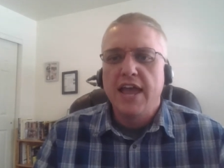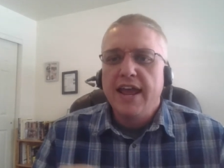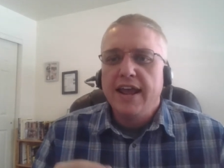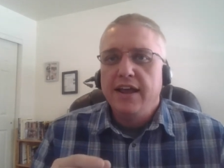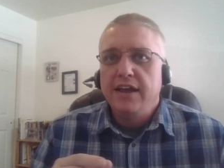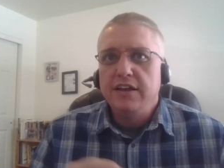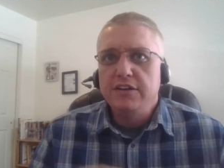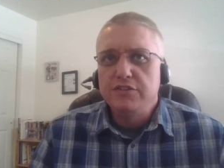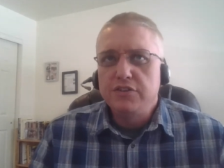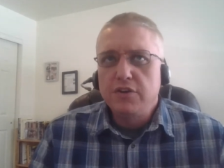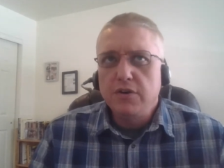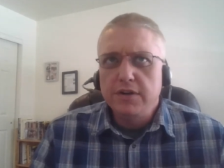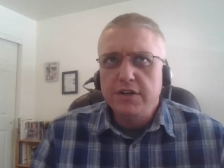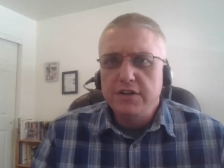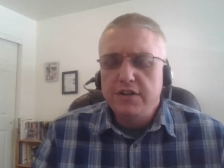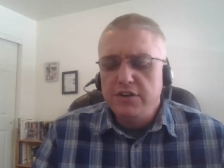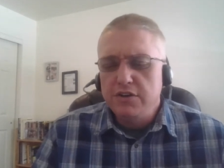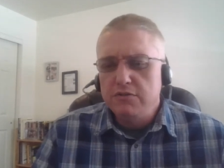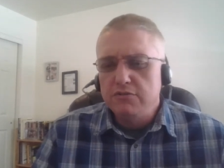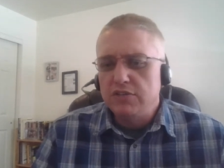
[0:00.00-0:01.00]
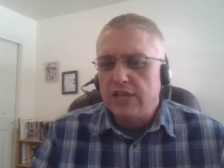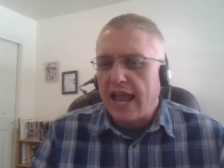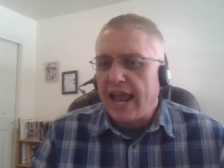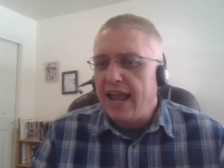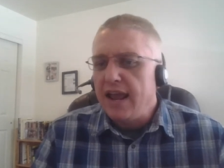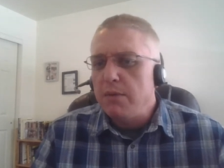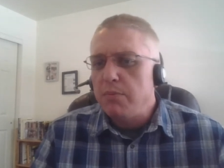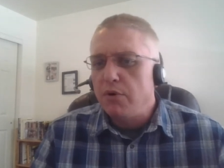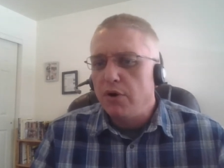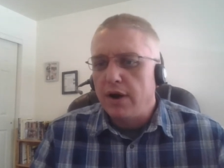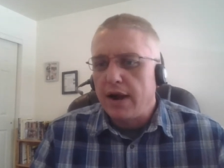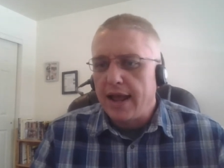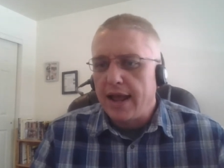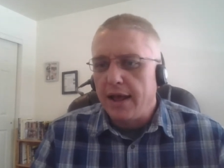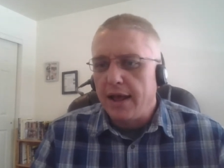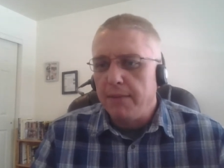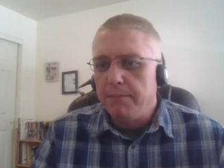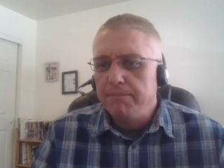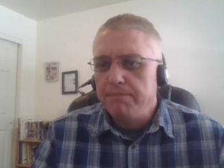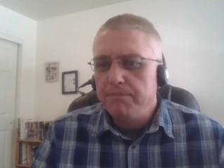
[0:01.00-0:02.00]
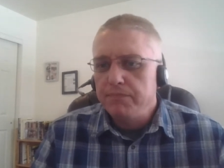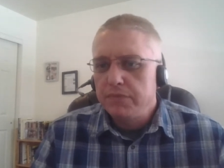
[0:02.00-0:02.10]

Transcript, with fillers: He's going to use Abraham